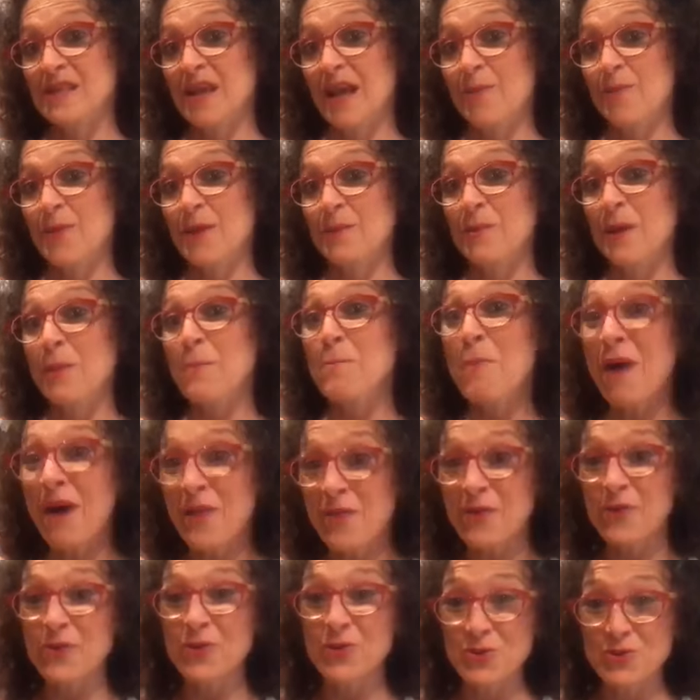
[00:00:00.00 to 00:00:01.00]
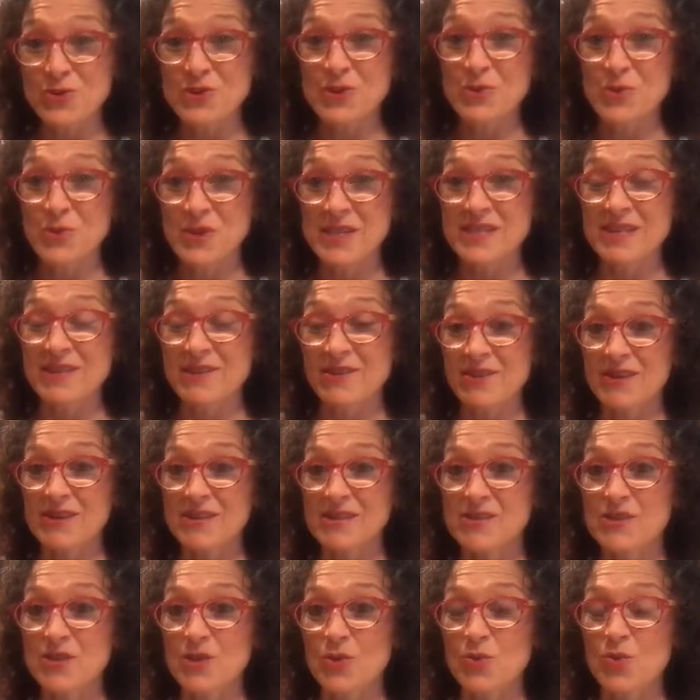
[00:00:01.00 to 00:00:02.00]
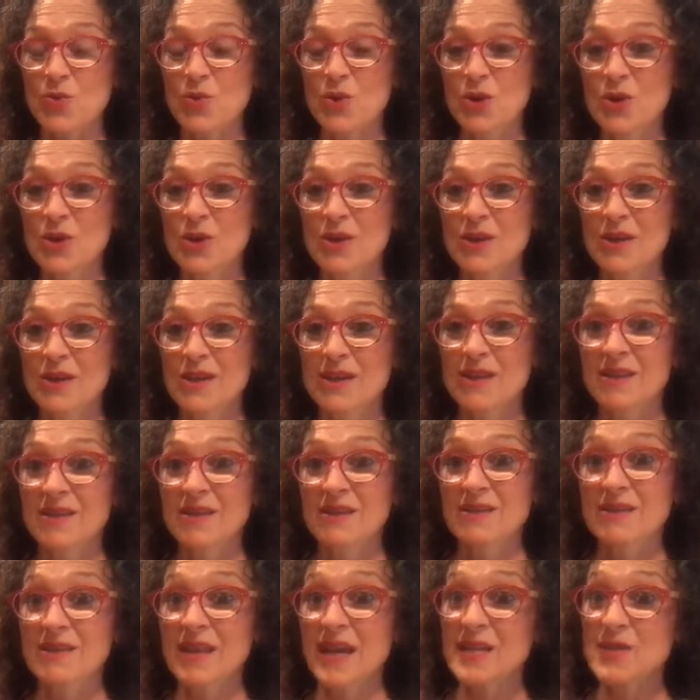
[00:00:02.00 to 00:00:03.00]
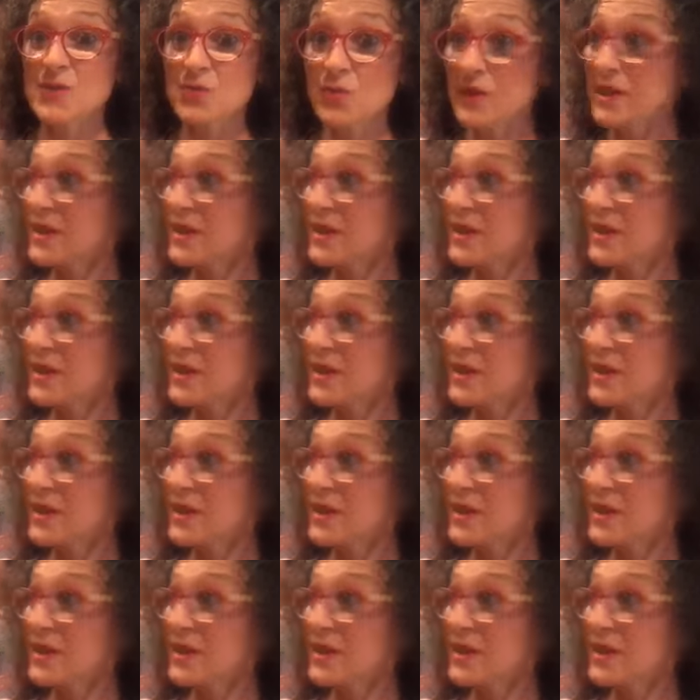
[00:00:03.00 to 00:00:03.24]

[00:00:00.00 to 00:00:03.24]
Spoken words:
I mean, my mother used a Cuisinart. So that's what,